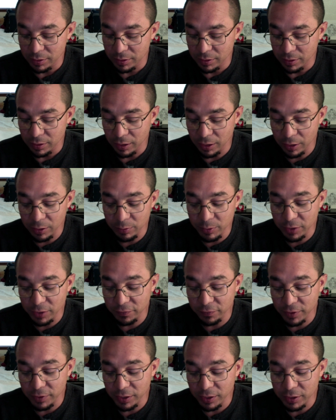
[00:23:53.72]
Other
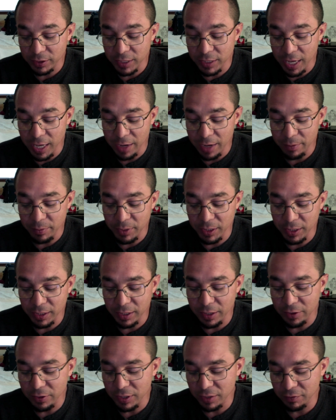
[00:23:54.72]
motherfuckers that have money, they
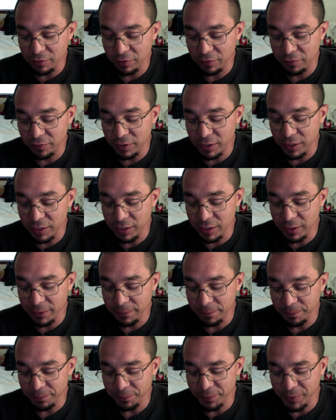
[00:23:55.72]
don't give a fuck.
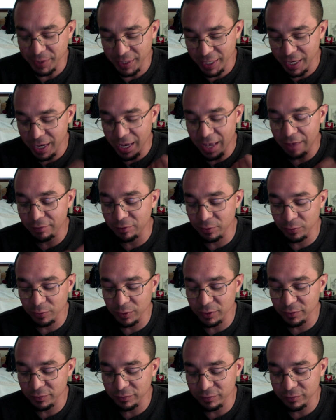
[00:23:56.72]
They have the roof.